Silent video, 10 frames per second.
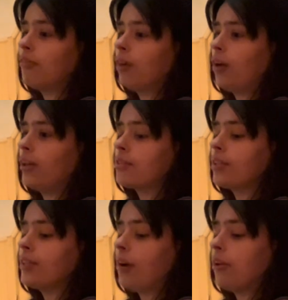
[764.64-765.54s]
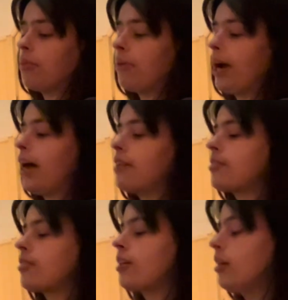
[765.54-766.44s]
gone to sit down in the
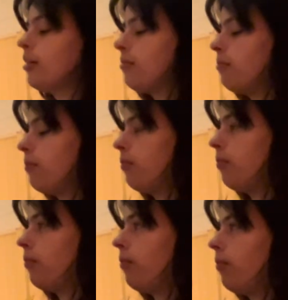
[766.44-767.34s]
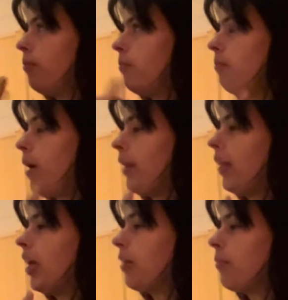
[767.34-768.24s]
past, my
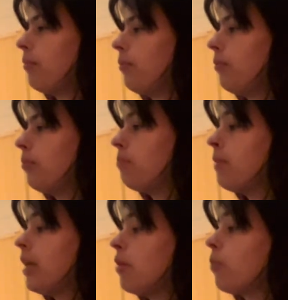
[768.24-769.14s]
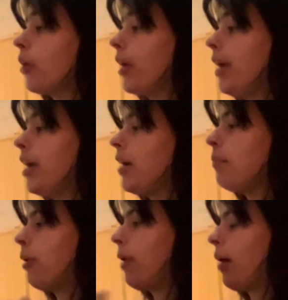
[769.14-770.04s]
me worrying
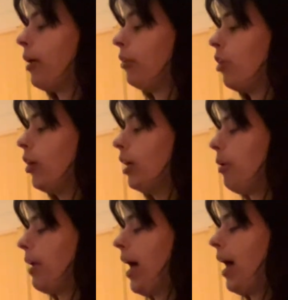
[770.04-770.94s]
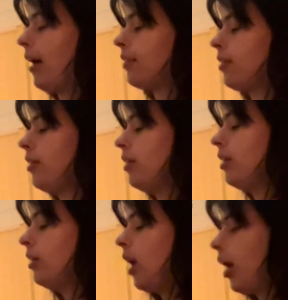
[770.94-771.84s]
about how I look, how I act,
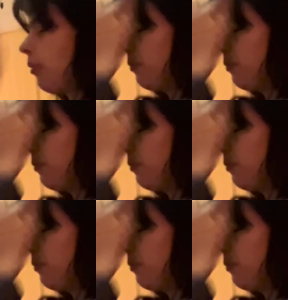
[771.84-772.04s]
how I'm